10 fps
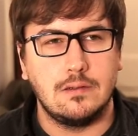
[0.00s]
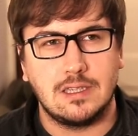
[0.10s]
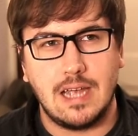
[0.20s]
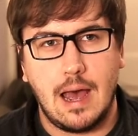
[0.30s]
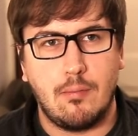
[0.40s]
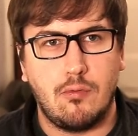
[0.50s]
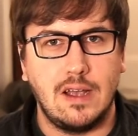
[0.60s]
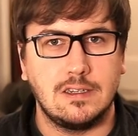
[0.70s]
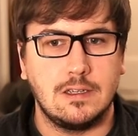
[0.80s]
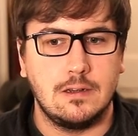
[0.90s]
sap,
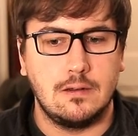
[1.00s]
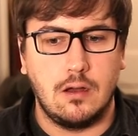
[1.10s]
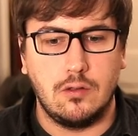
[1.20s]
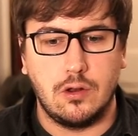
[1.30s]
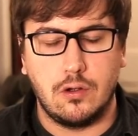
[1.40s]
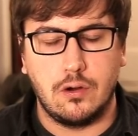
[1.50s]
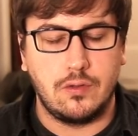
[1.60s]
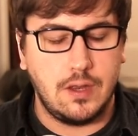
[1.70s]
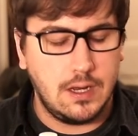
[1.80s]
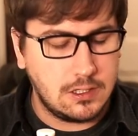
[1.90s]
resin, a little
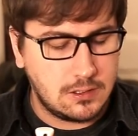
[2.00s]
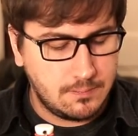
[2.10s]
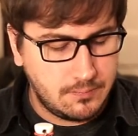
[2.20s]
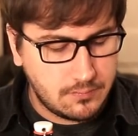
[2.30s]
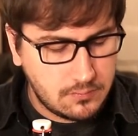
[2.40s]
earthiness.